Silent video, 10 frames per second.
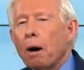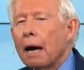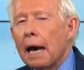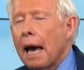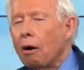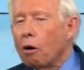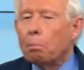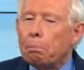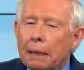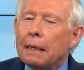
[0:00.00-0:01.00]
by our
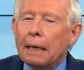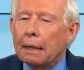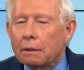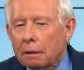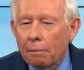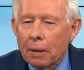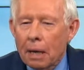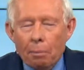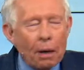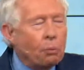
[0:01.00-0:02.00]
obedience,
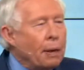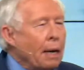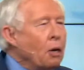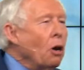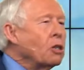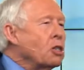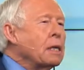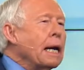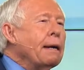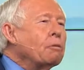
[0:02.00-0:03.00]
but we are not
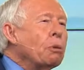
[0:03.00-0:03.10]
saved